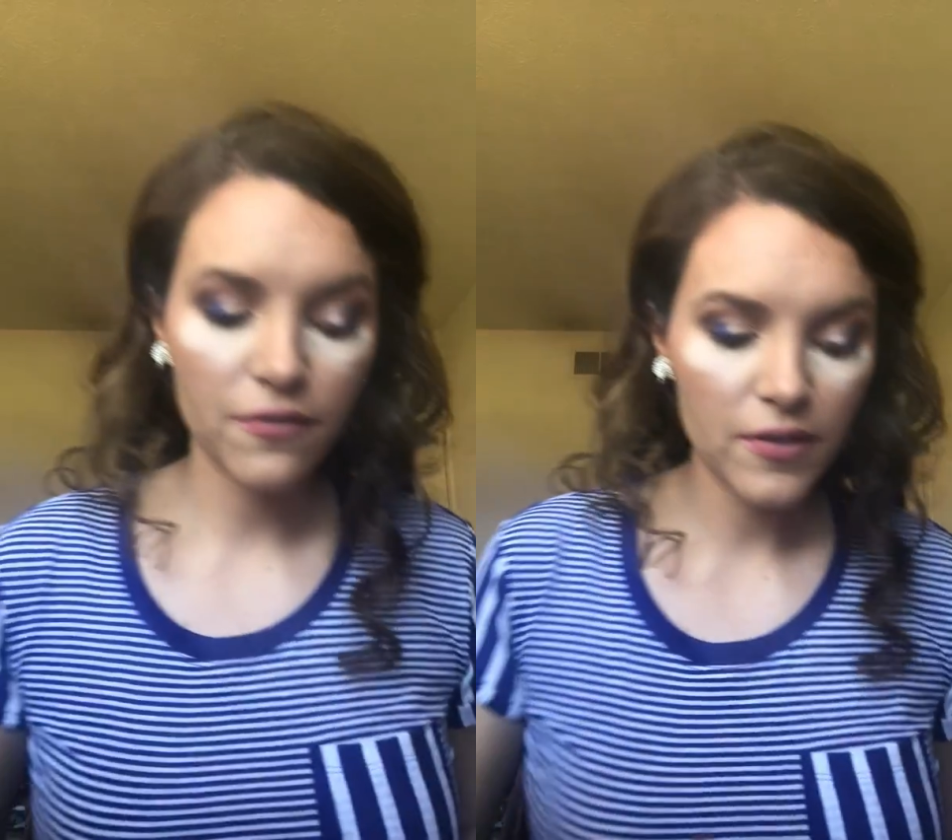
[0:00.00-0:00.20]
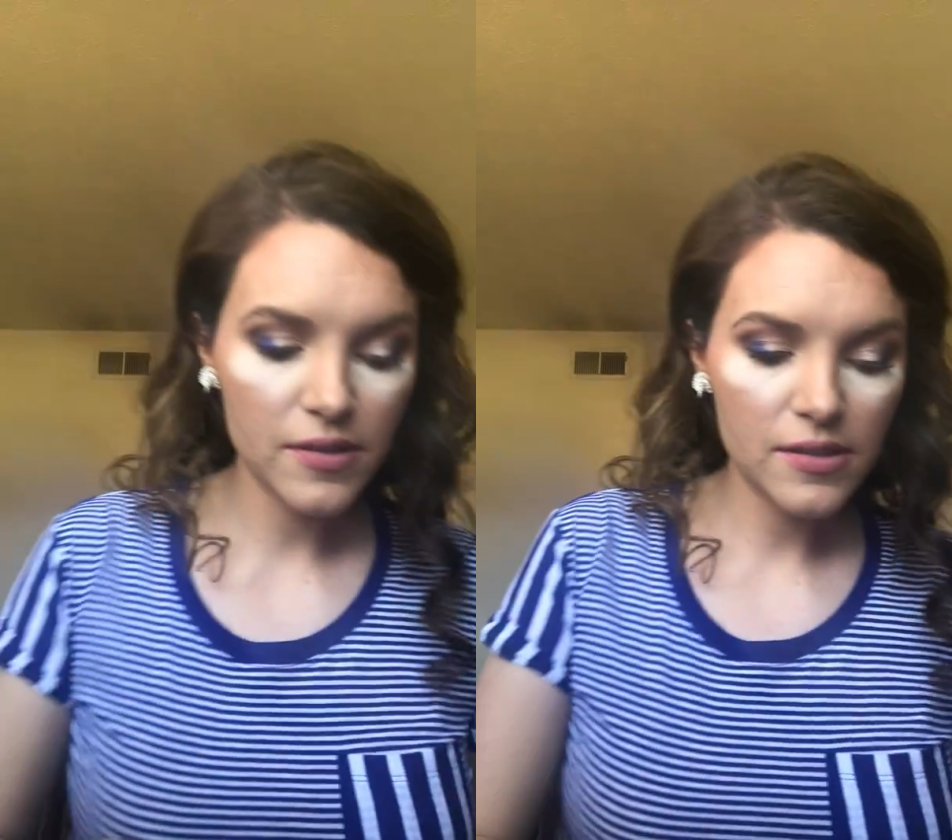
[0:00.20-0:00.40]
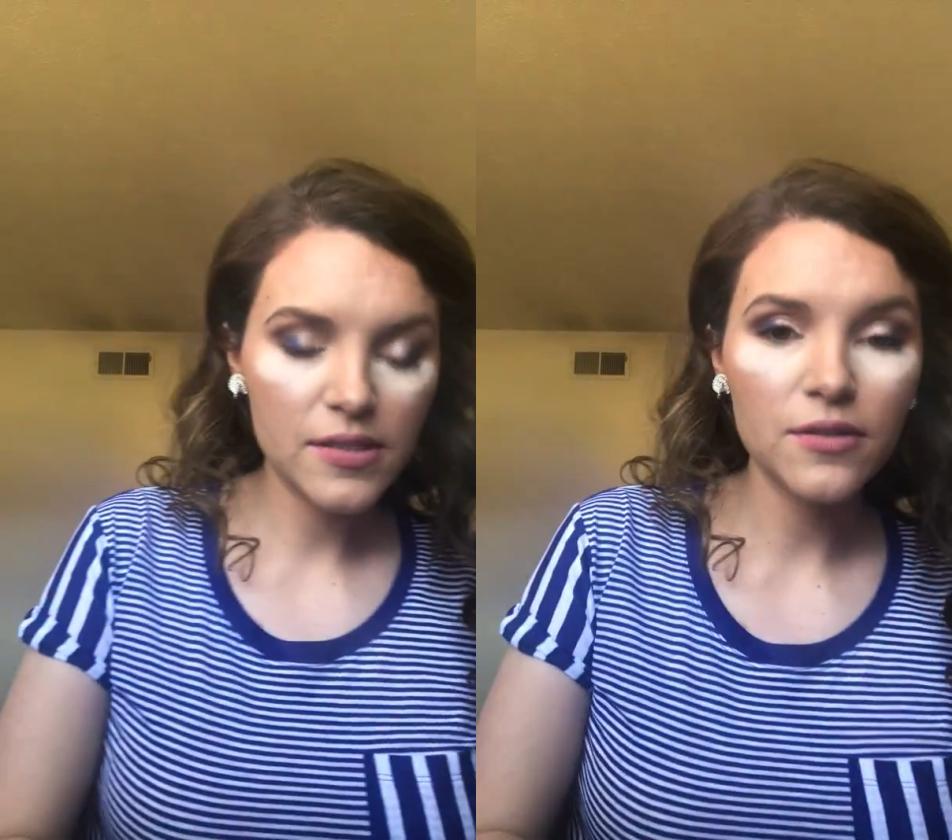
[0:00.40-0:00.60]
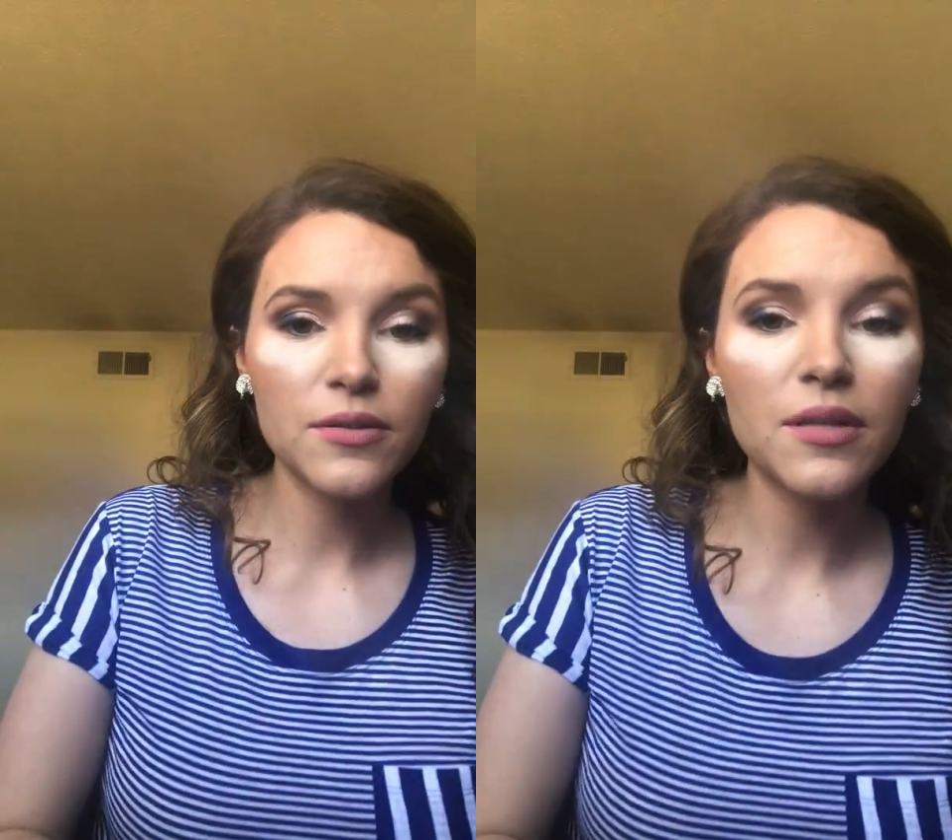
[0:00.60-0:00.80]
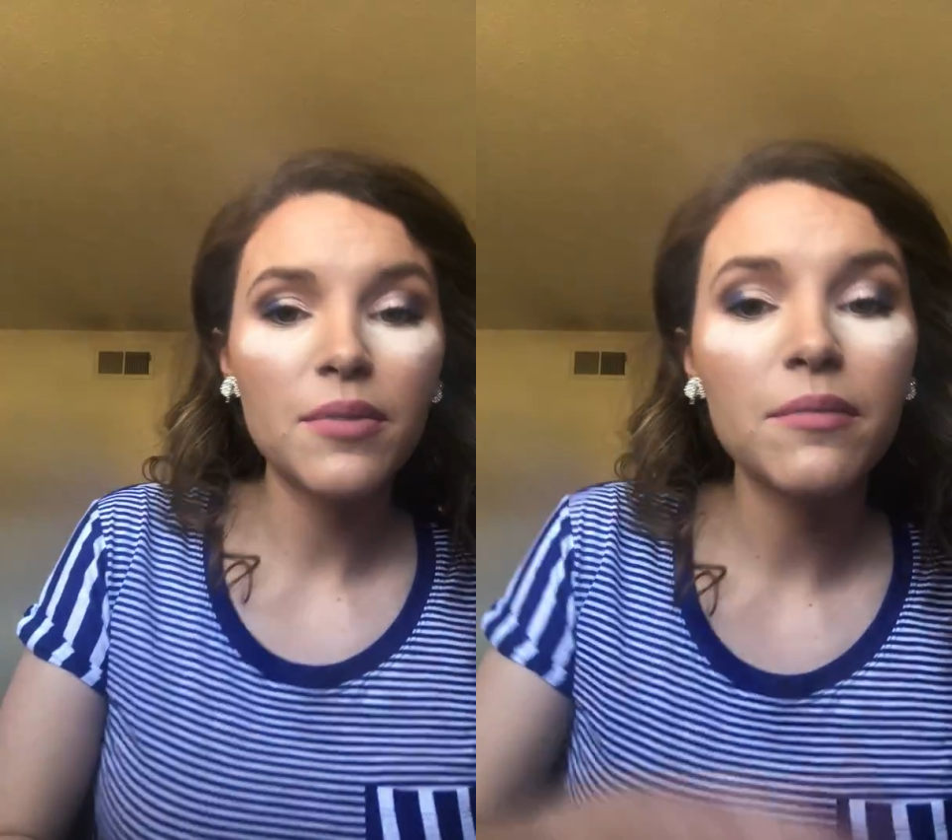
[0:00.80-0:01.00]
difference too
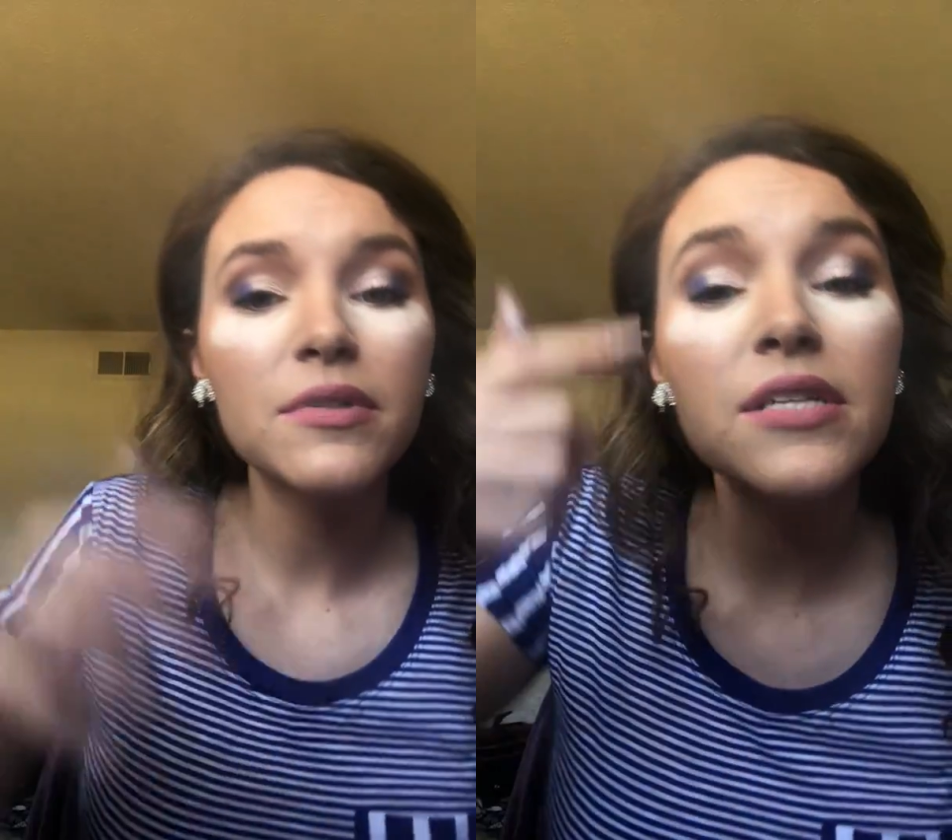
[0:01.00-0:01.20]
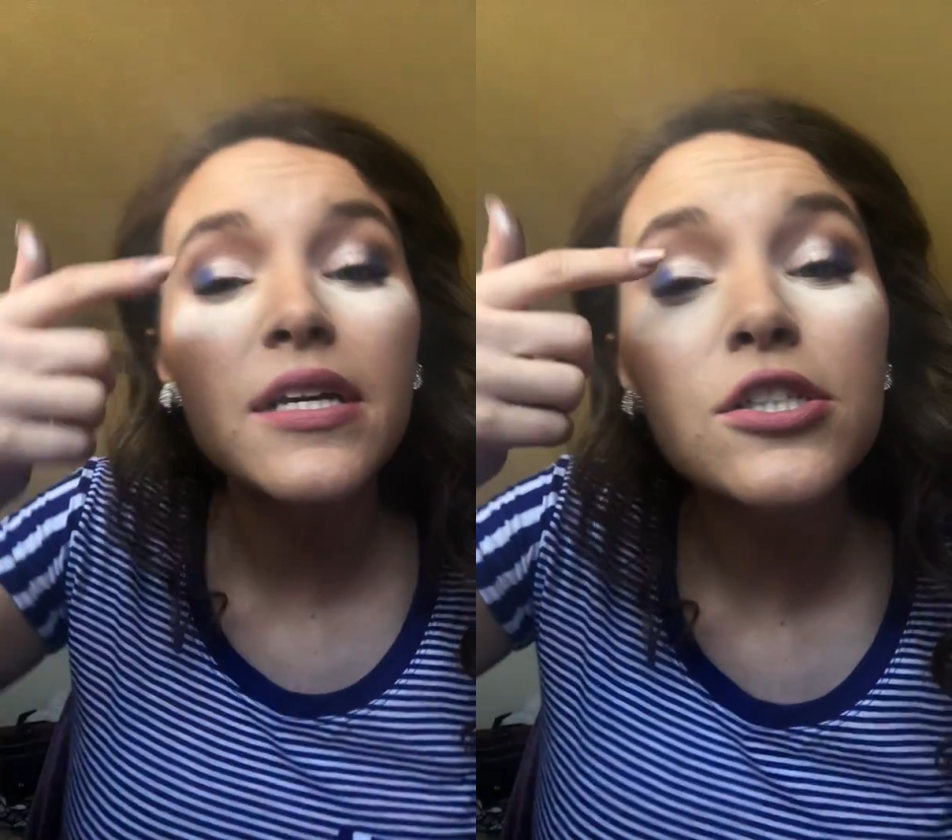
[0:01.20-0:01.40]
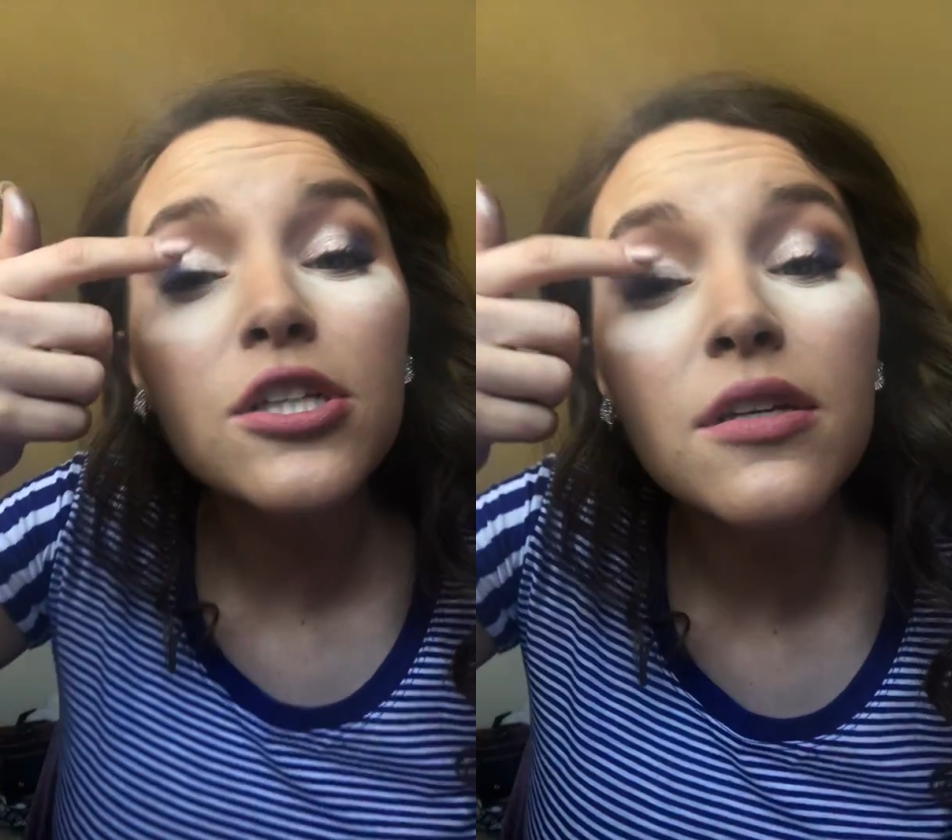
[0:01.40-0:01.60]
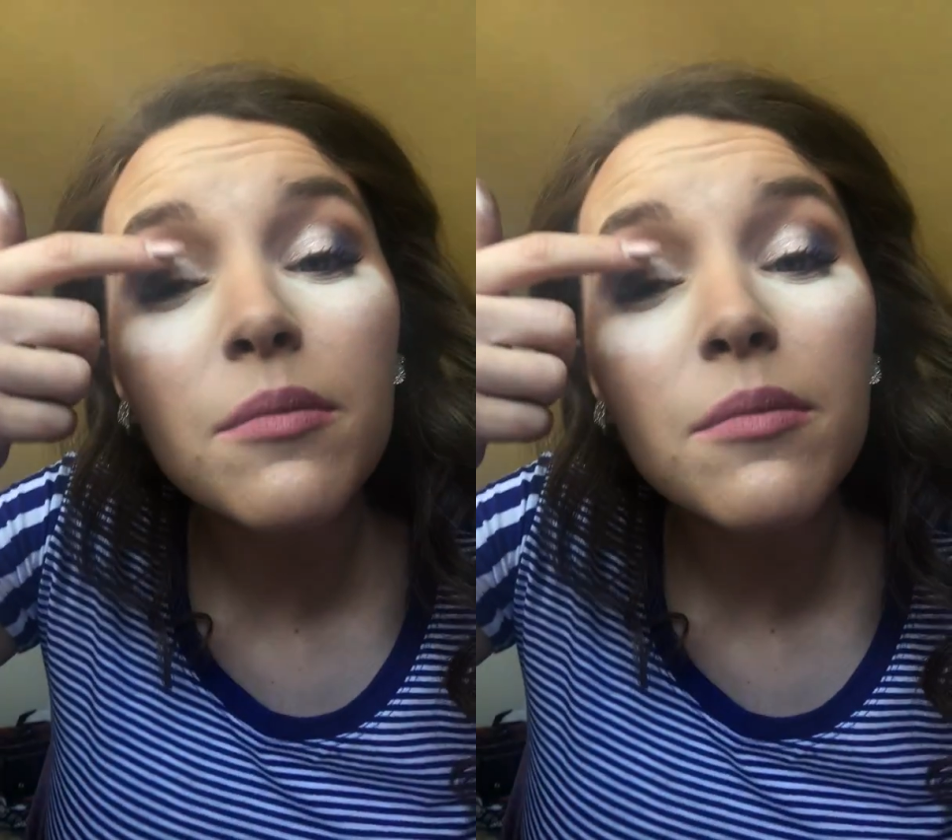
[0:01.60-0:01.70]
in the pigmentation.